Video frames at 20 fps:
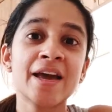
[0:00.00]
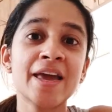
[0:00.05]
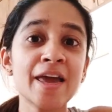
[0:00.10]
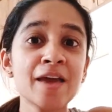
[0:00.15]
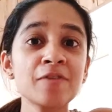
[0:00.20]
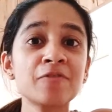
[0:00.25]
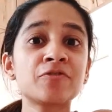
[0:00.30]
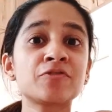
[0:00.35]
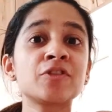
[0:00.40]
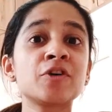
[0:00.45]

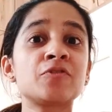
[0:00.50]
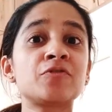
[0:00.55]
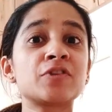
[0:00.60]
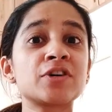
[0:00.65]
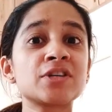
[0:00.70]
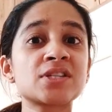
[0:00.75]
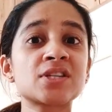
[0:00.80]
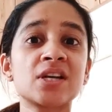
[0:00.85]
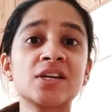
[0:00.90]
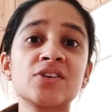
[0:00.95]
if the
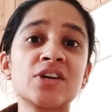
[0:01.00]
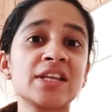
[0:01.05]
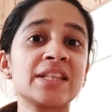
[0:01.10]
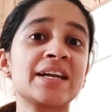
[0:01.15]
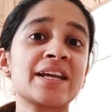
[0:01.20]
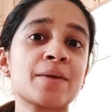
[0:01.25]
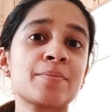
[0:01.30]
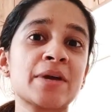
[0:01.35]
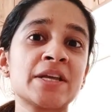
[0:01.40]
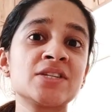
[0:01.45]
first country
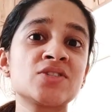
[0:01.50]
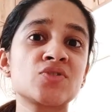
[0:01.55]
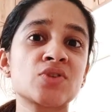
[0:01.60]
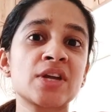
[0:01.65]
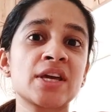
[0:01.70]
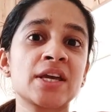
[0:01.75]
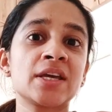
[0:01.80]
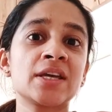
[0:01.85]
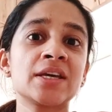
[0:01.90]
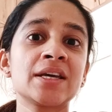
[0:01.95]
that I'm
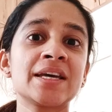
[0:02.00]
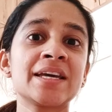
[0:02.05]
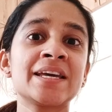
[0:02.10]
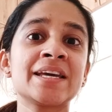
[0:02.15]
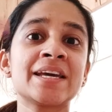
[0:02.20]
entering